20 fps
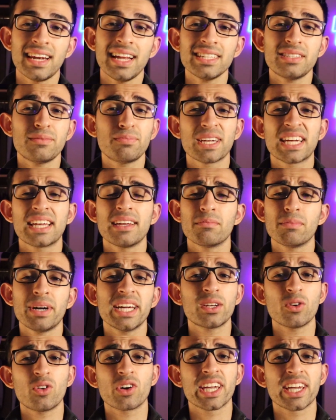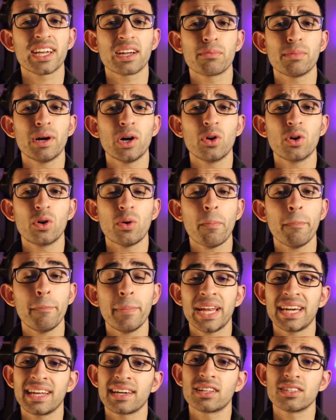Let's begin by talking about
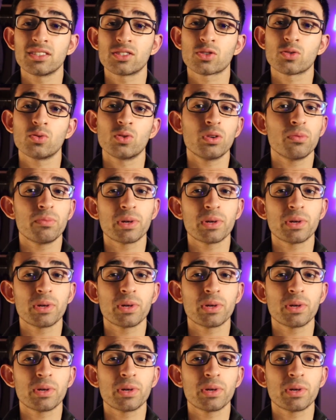medical school